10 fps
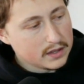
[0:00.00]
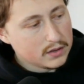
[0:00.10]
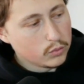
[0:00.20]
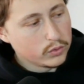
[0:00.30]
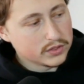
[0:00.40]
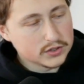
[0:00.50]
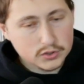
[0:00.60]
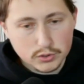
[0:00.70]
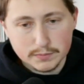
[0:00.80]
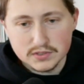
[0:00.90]
with the
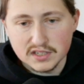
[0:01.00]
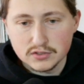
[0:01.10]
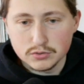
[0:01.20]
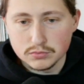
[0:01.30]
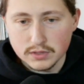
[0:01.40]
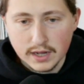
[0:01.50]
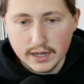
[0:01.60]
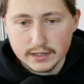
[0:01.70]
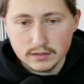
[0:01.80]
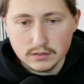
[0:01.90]
strips, they do not
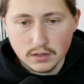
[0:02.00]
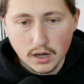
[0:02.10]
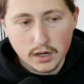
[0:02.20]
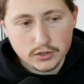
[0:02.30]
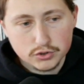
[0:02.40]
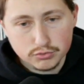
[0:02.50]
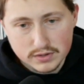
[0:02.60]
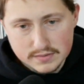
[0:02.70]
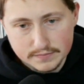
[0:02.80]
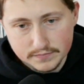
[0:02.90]

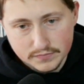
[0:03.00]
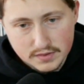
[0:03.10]
trim